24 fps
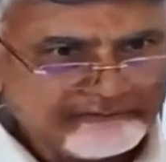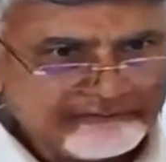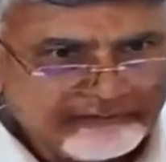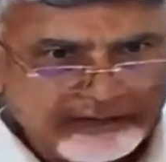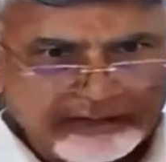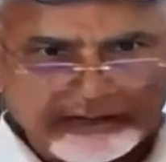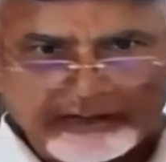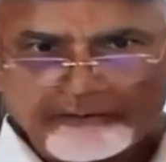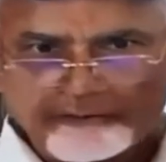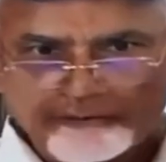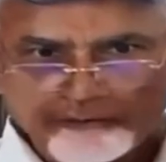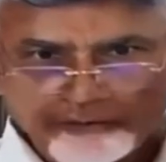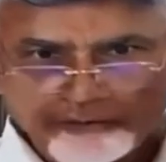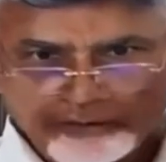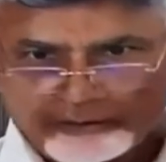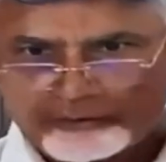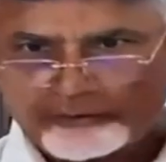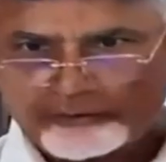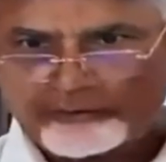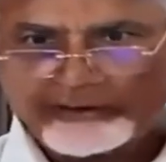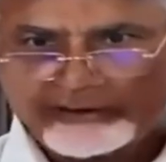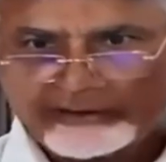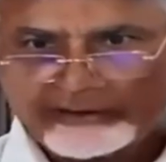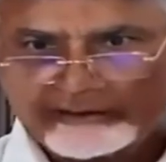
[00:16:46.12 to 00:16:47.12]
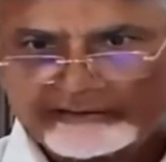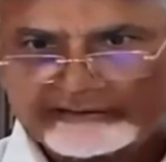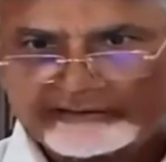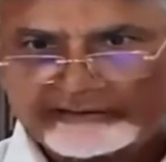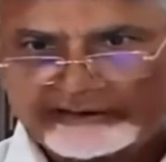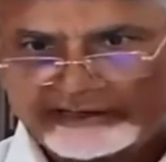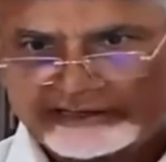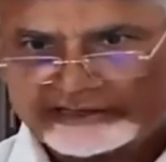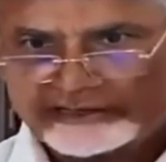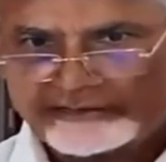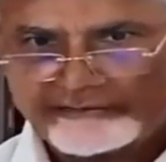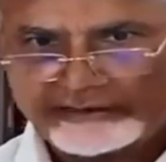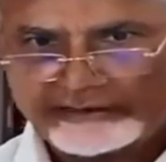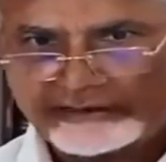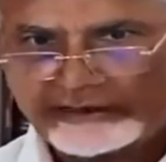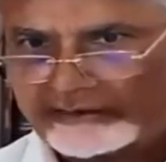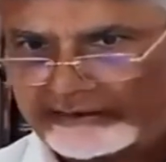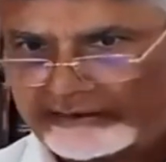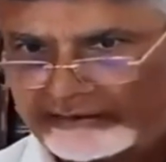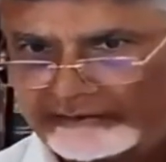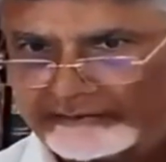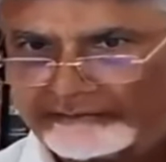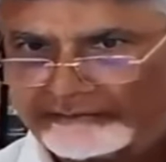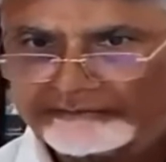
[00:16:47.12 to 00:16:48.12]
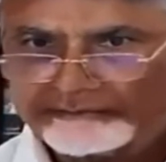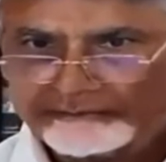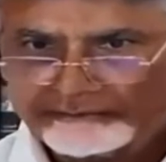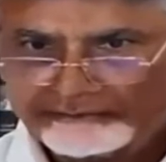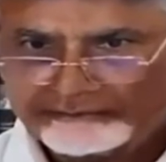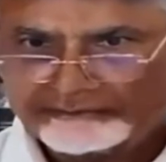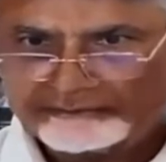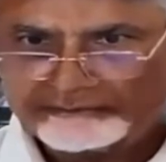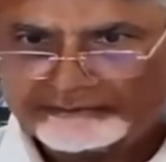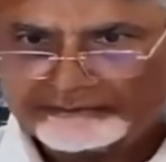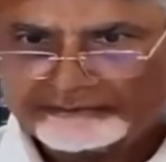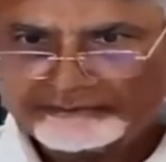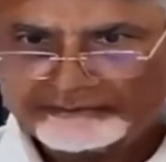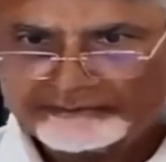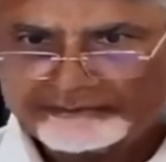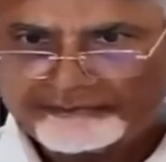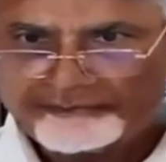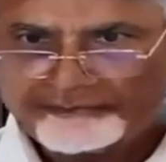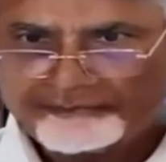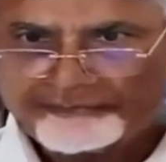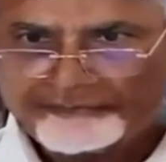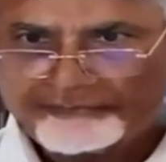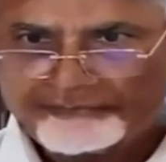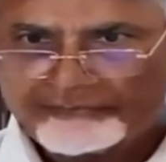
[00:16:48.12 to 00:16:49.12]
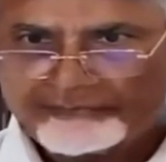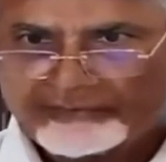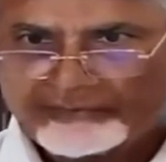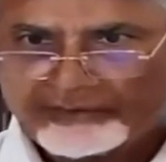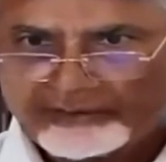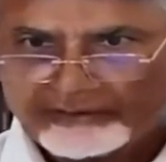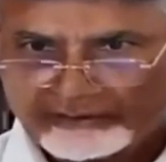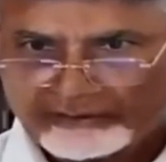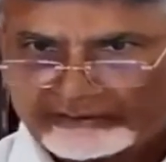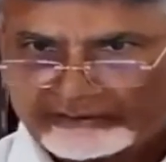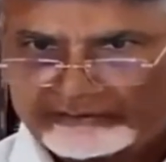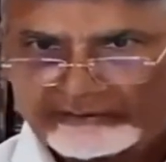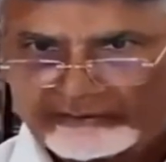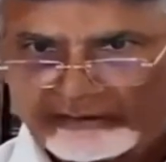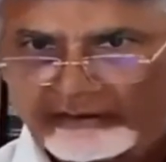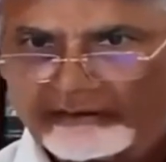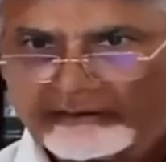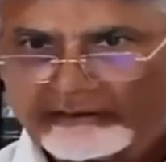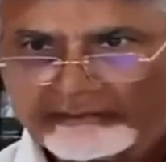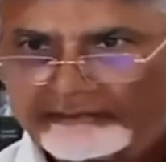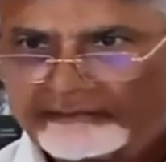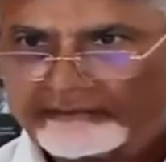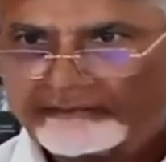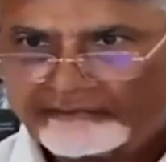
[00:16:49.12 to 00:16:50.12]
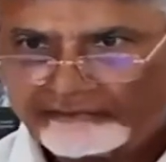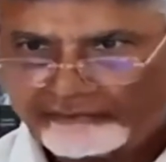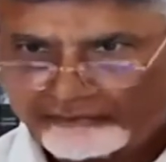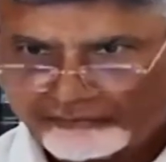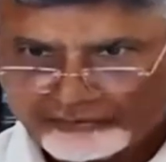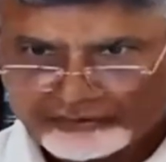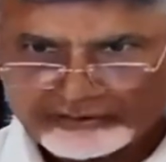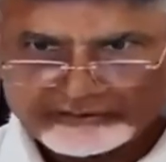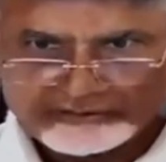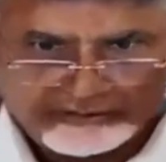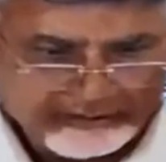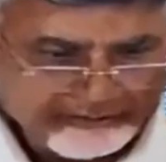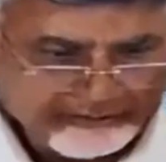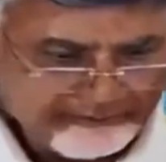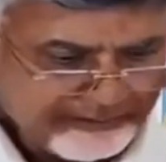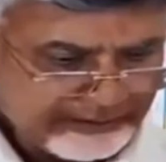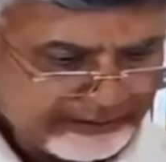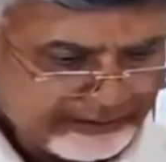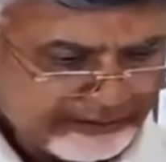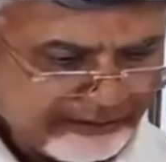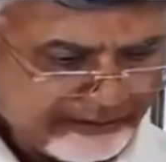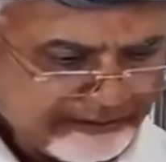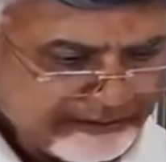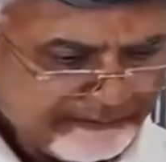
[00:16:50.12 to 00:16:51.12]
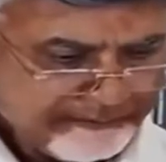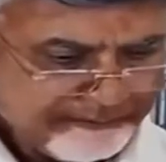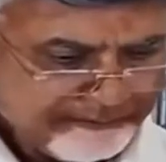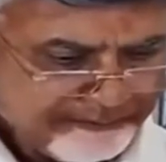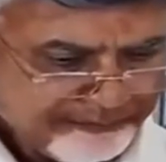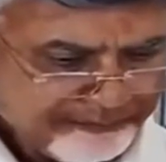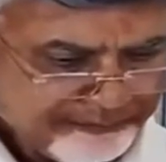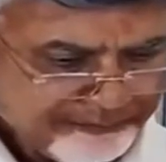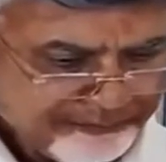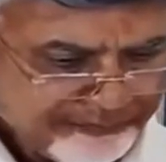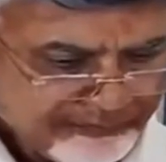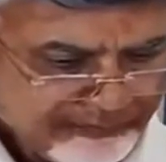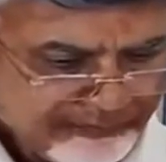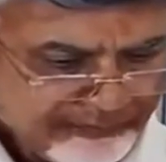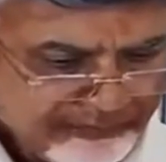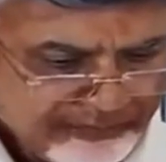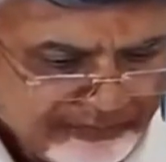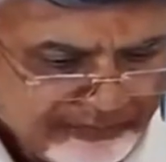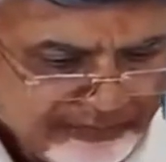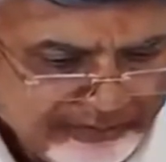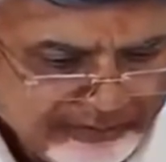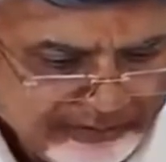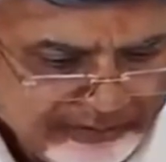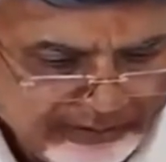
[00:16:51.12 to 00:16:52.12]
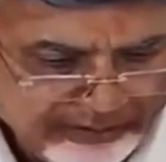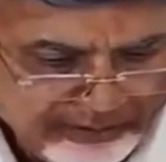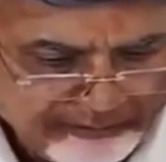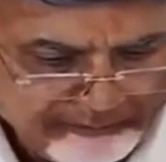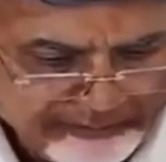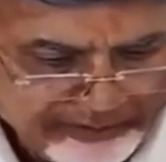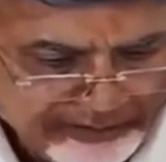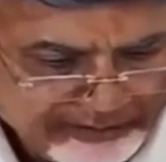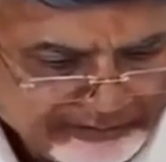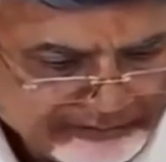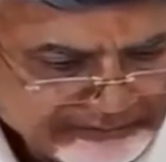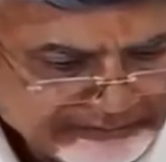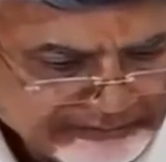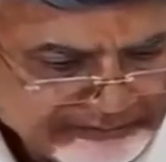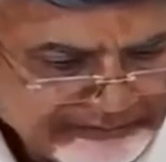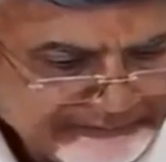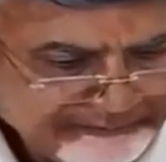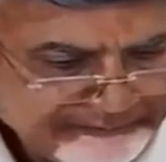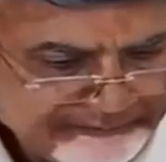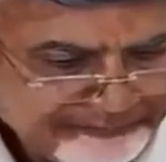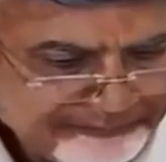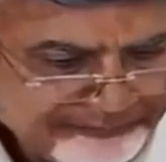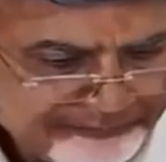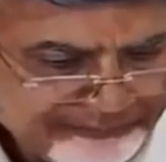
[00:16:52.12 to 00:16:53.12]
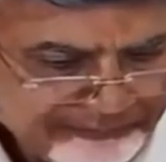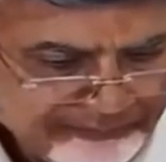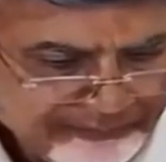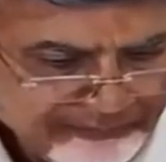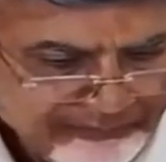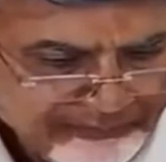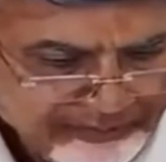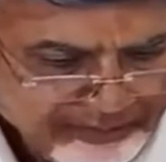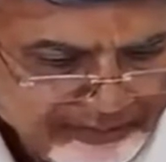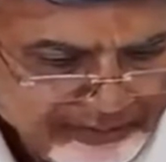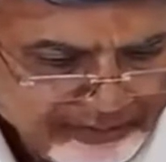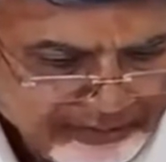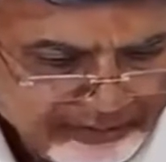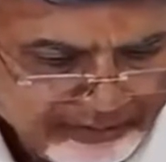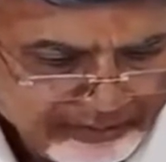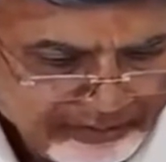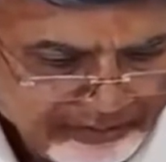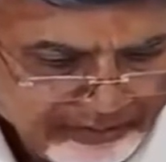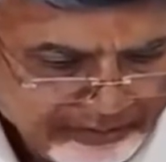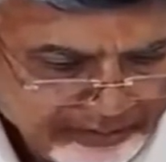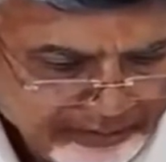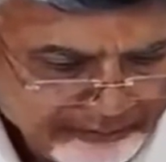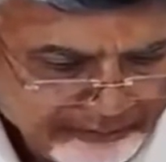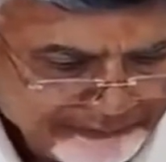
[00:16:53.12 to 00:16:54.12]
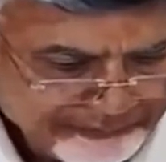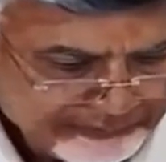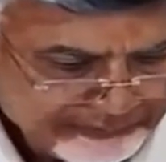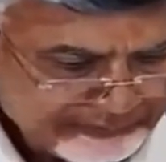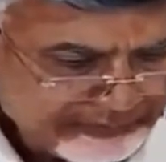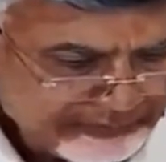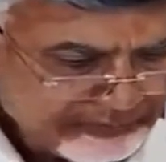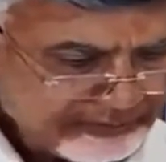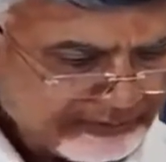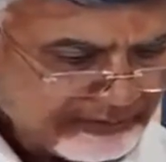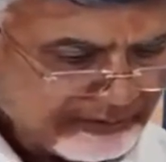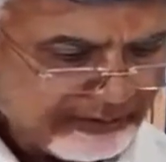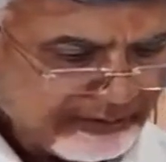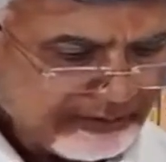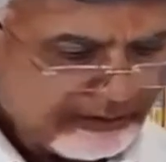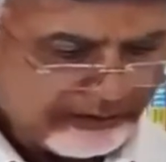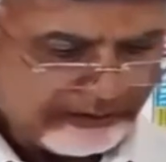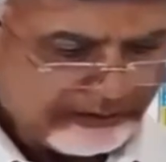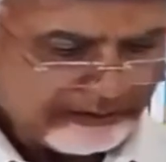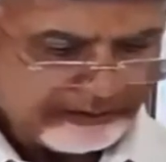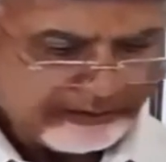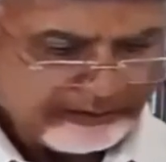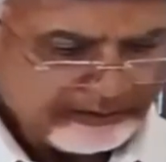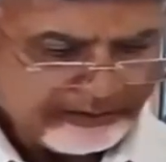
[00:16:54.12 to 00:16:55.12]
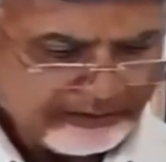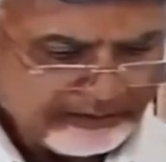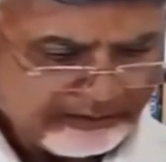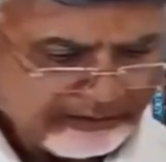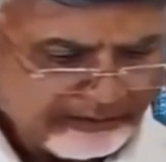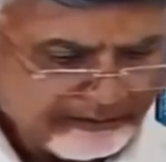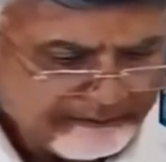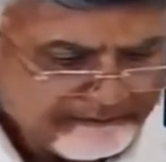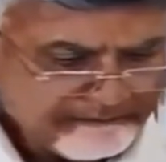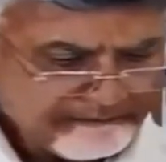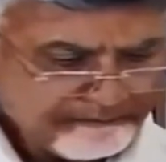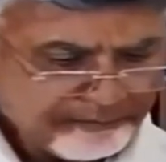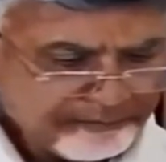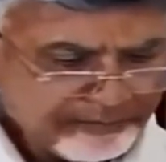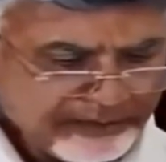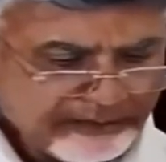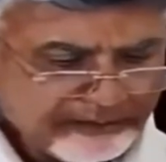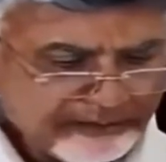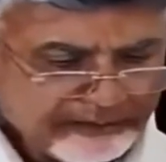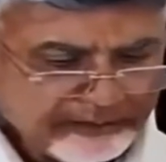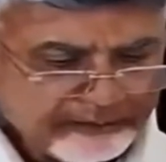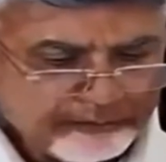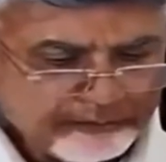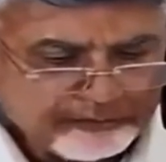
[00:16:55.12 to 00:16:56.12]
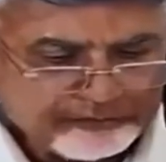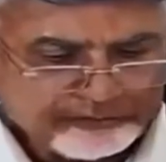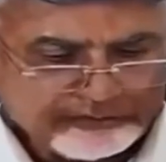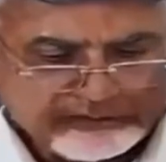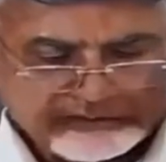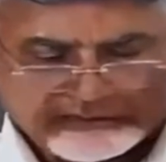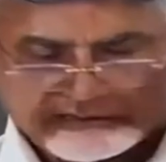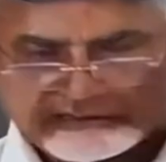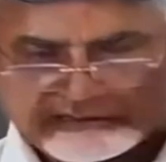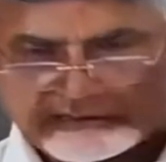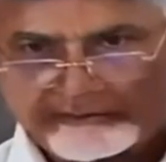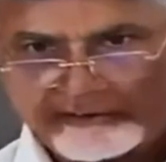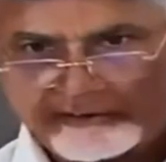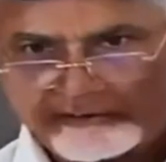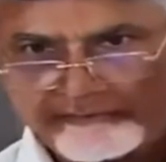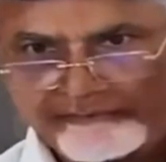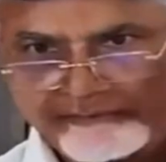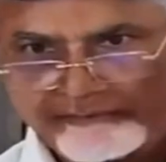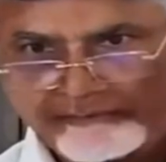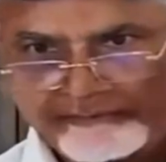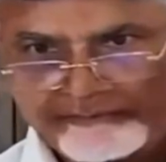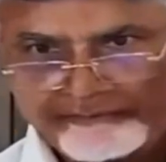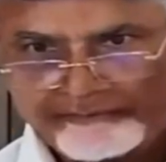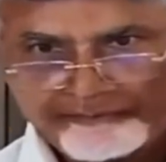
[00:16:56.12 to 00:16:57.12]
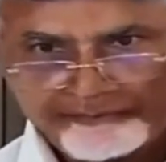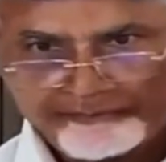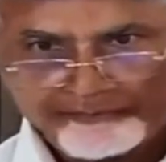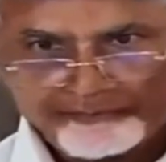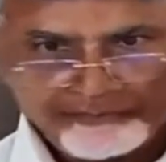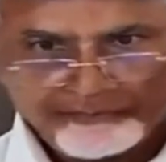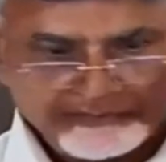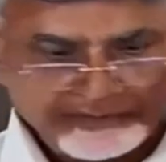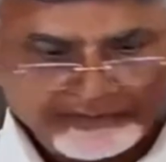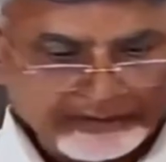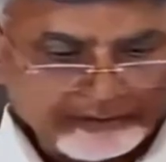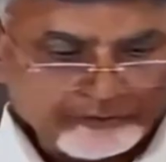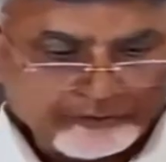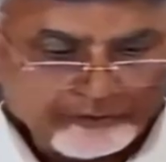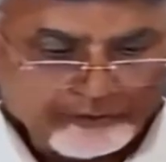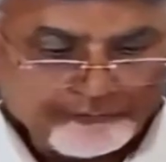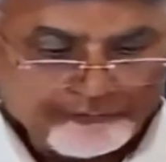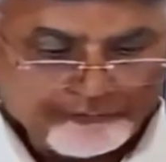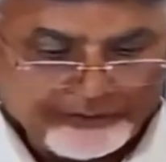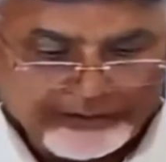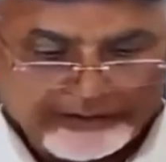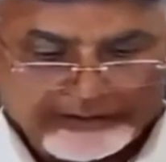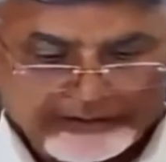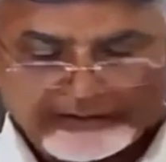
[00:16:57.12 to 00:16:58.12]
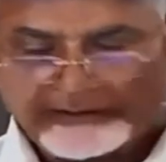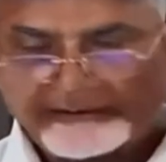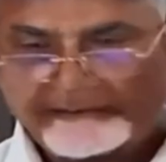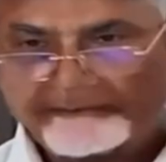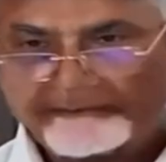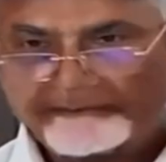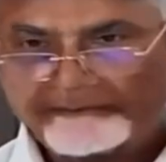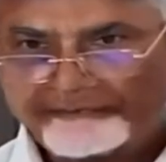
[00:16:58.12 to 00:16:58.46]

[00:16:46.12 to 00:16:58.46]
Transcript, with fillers: have one-to-one -one discussion with that uh, Tesla who is innovated, Elon Musk. If you see here, a complete ecosystem of eco-friendly,